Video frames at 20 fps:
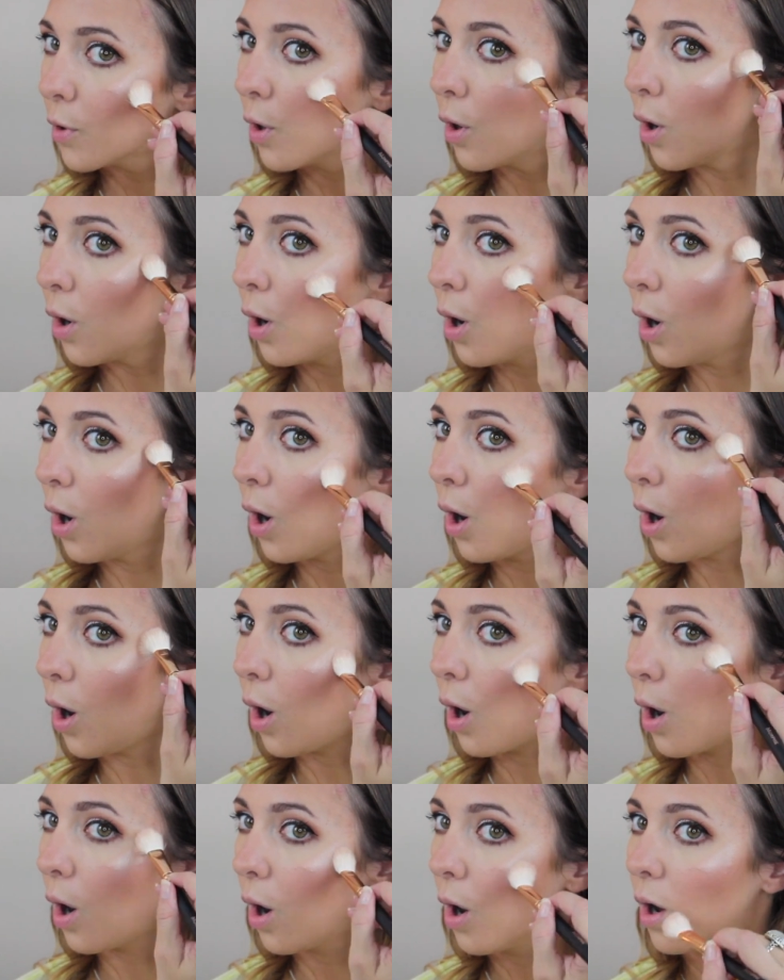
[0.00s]

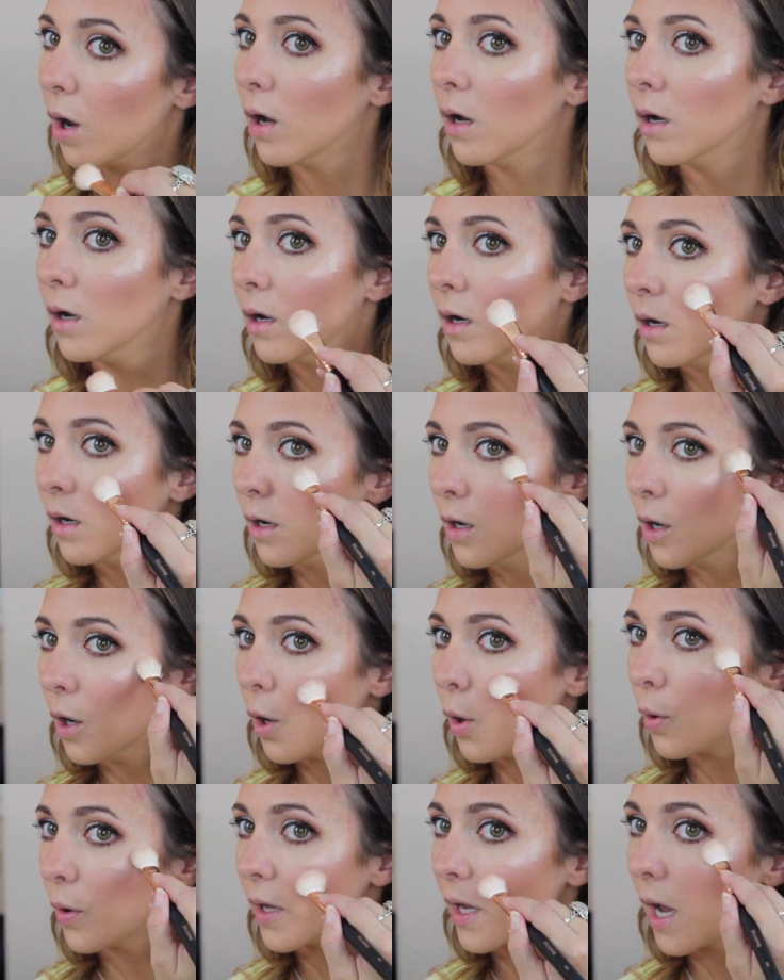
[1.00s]
Oh!
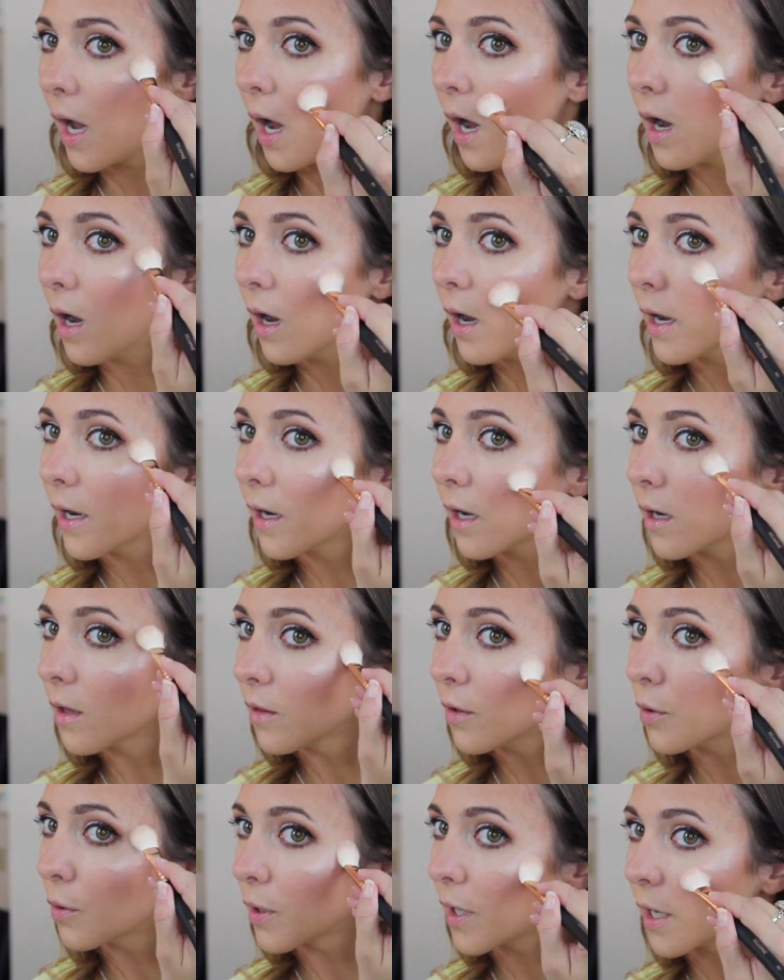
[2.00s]
Oh yeah, I got
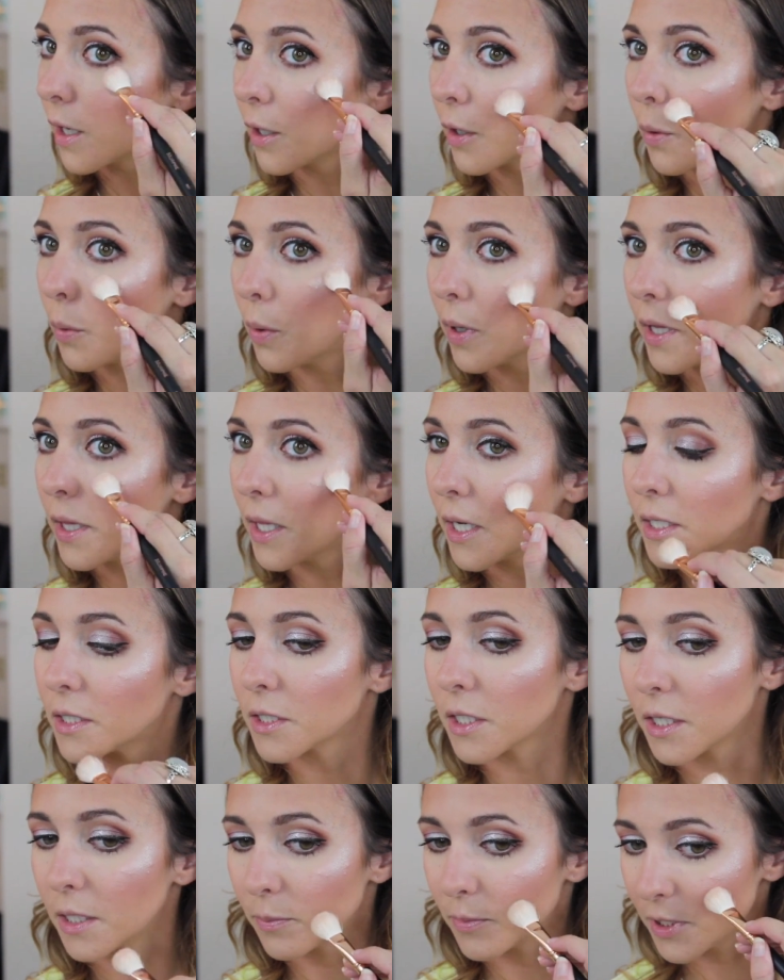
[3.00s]
a little carried away
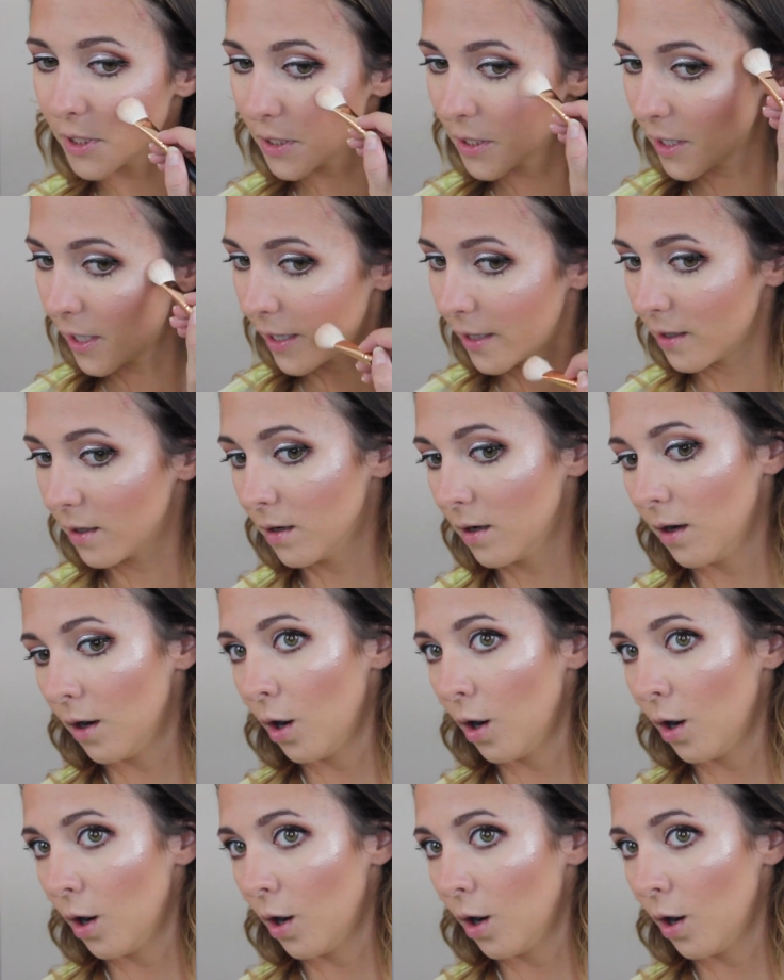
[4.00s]
that time, didn't I?